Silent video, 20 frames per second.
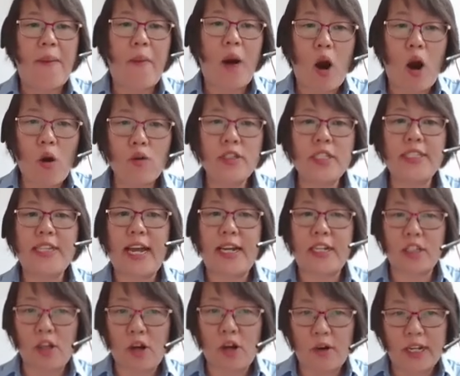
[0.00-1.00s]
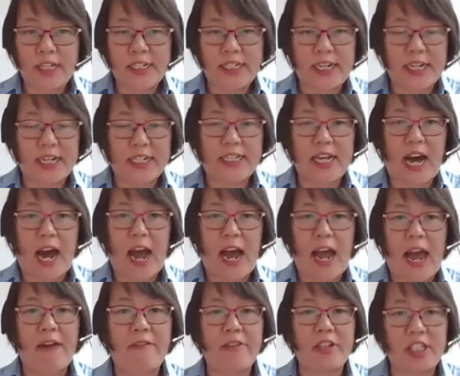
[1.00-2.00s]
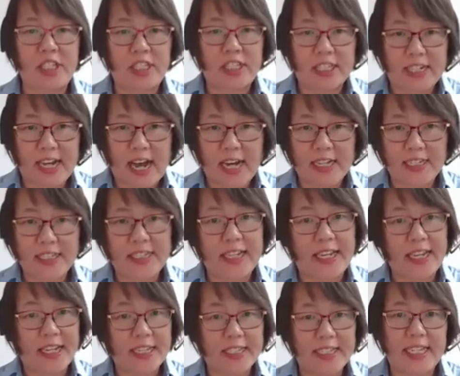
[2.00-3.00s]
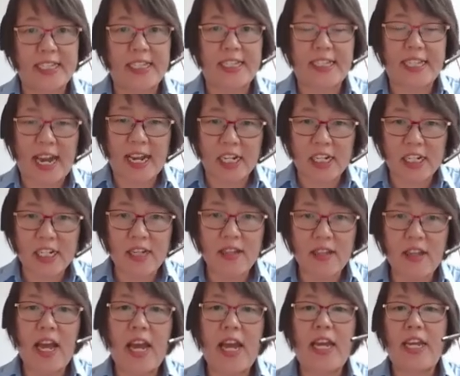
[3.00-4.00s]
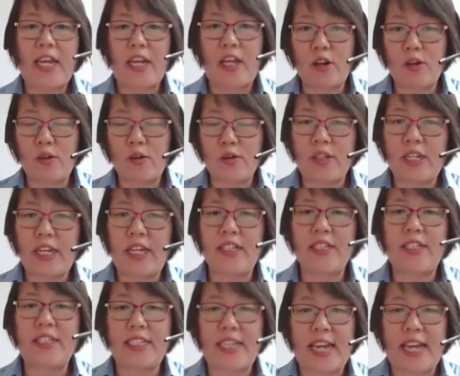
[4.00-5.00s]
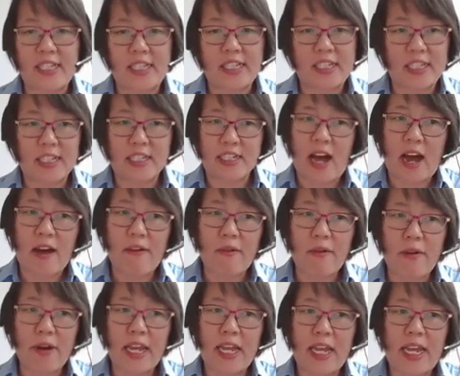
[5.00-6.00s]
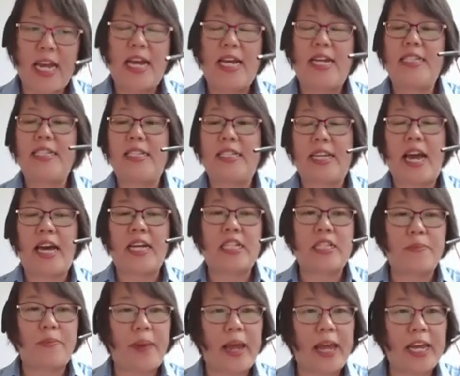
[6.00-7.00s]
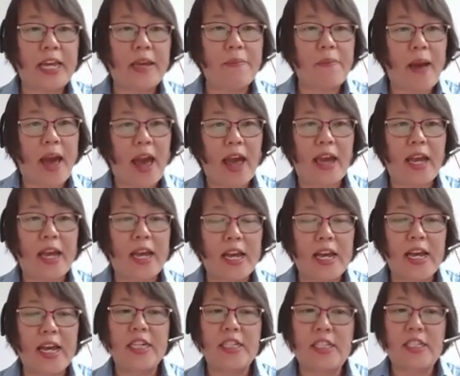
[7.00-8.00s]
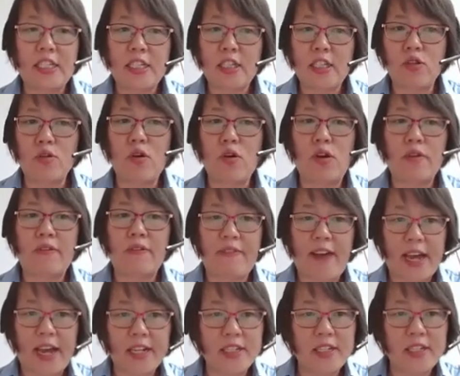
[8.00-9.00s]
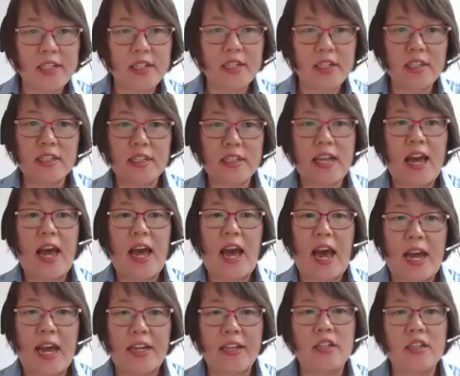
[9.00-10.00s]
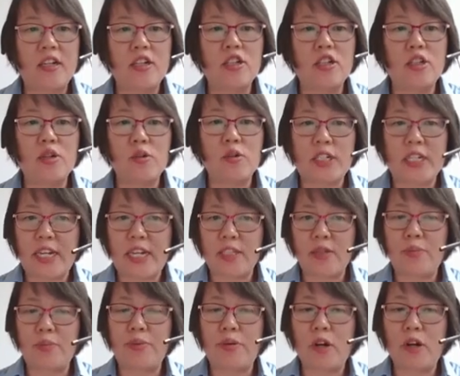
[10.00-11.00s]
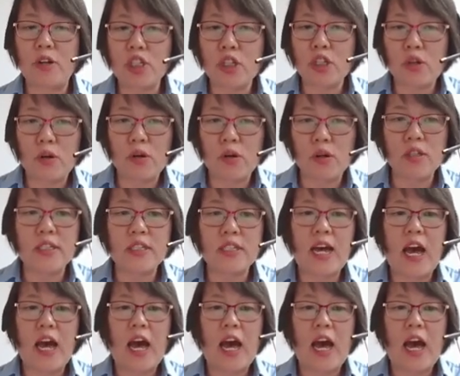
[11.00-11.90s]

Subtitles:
All the technologies I have discussed in this section, including GS discovery, GS piggyback, G-scored vectors, and associated protocols,